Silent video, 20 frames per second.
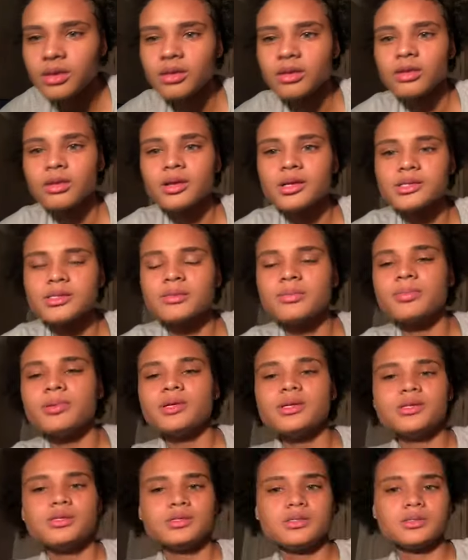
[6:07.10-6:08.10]
There's a
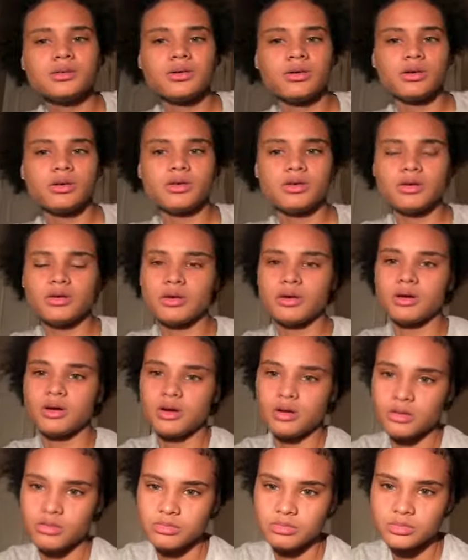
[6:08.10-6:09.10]
piece on your
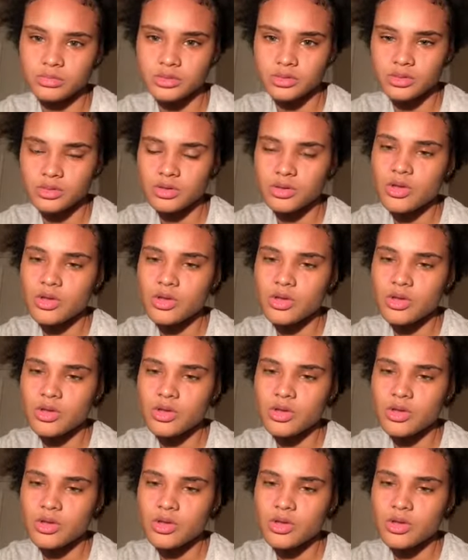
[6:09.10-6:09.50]
account